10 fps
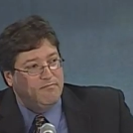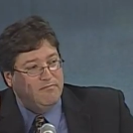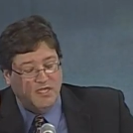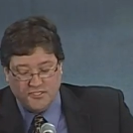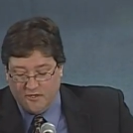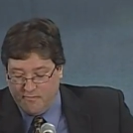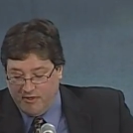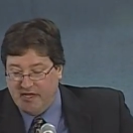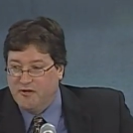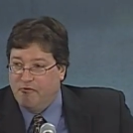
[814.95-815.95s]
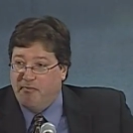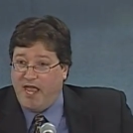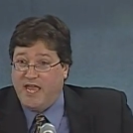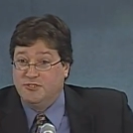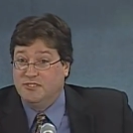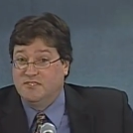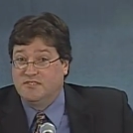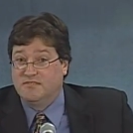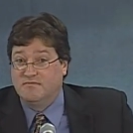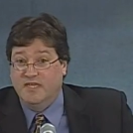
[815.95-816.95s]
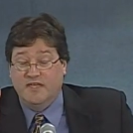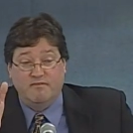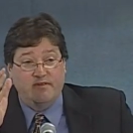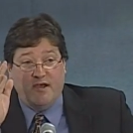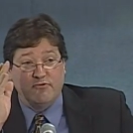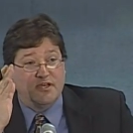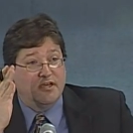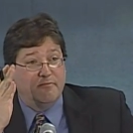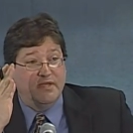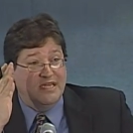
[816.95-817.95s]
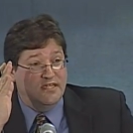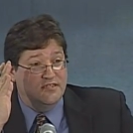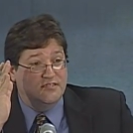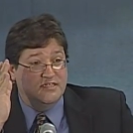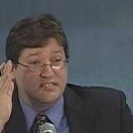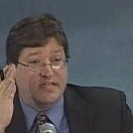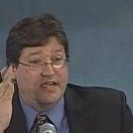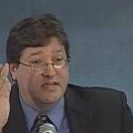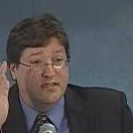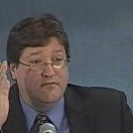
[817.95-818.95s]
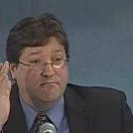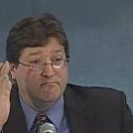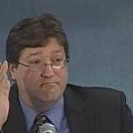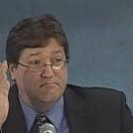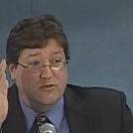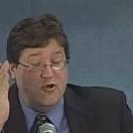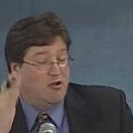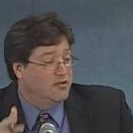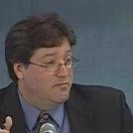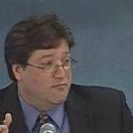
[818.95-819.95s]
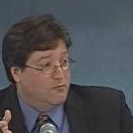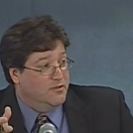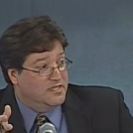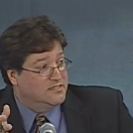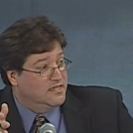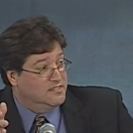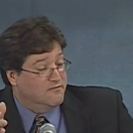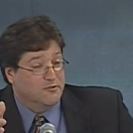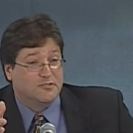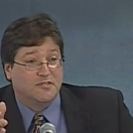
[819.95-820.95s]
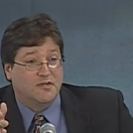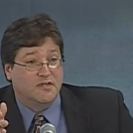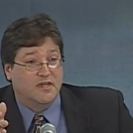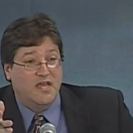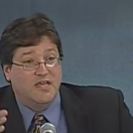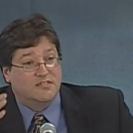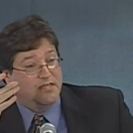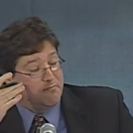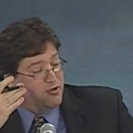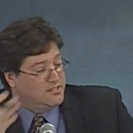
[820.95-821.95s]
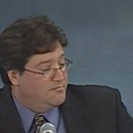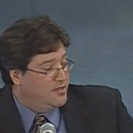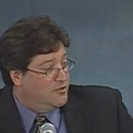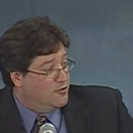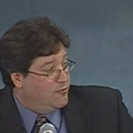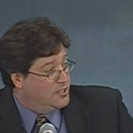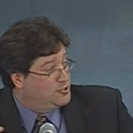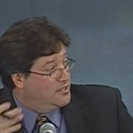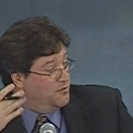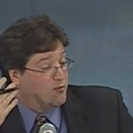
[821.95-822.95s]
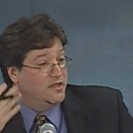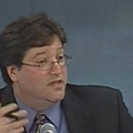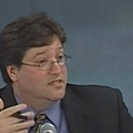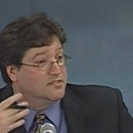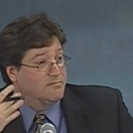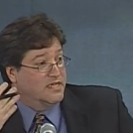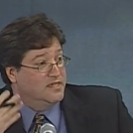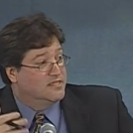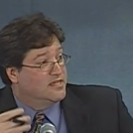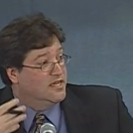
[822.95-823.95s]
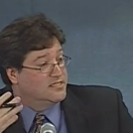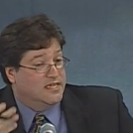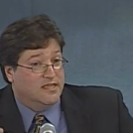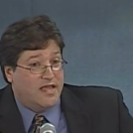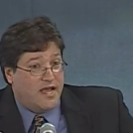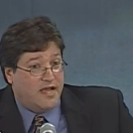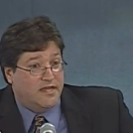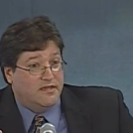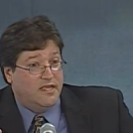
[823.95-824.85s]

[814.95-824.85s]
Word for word: these are political pageants. The outcome is decided long before these things ever start. So that brings up another question, and one that is being discussed a lot